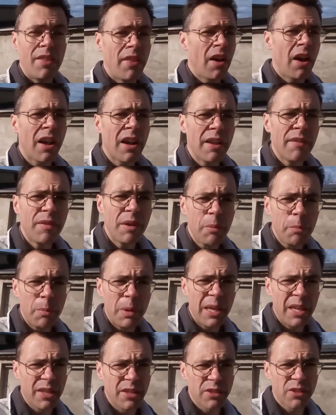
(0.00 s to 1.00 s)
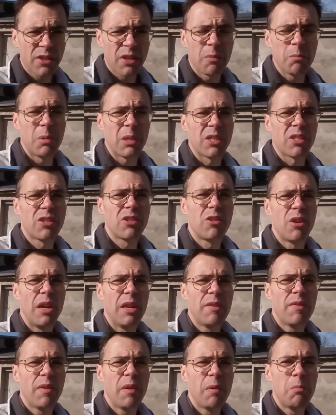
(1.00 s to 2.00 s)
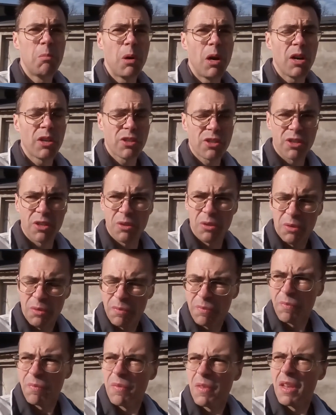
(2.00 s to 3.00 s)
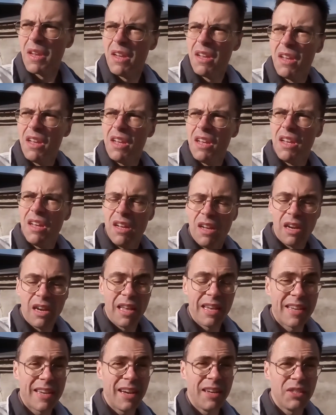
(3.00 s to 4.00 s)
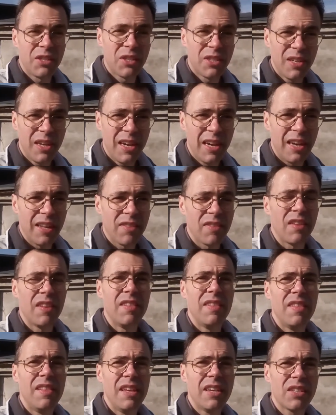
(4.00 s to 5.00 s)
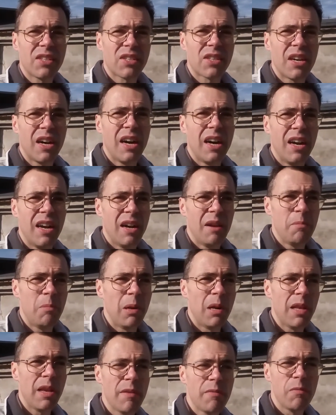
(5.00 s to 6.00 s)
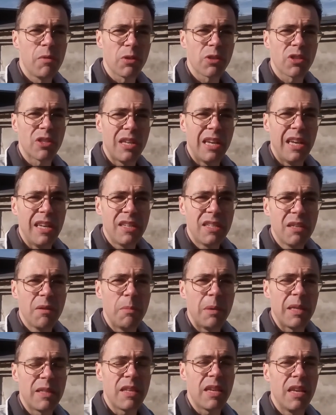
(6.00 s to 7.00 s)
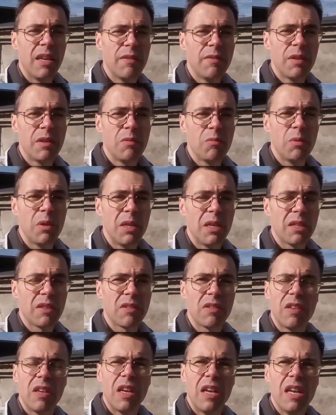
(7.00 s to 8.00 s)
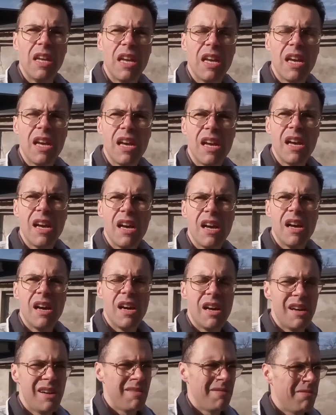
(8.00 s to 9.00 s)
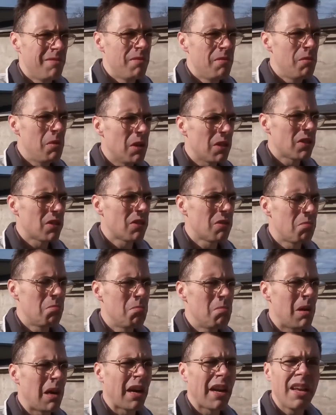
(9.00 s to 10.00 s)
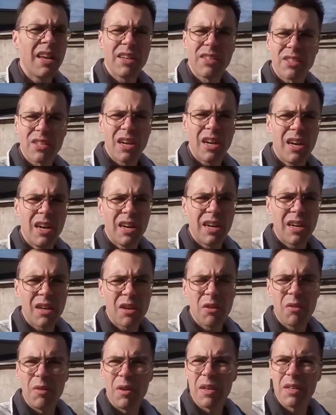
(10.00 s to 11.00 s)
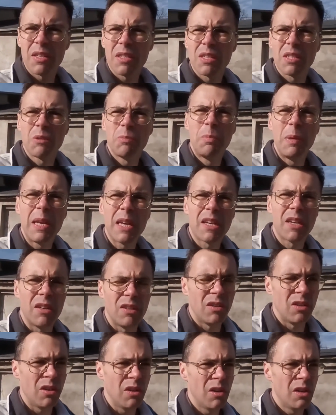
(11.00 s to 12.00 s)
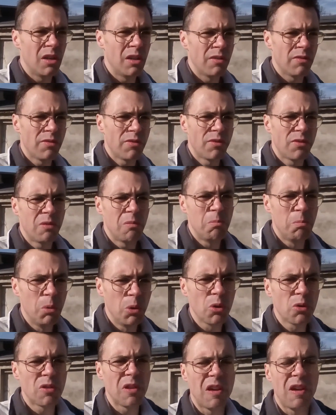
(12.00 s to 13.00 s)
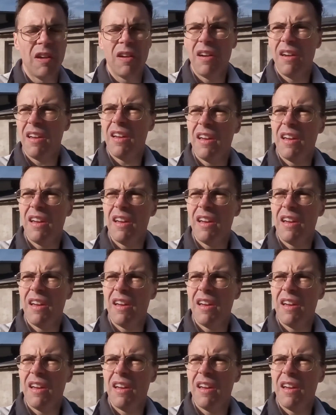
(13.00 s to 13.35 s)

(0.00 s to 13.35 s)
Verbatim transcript: not even Minsk, but straight from Moscow. Like I said, this guy, I believe, was intimate even with what's Maria Zakharova, speaker of Putin.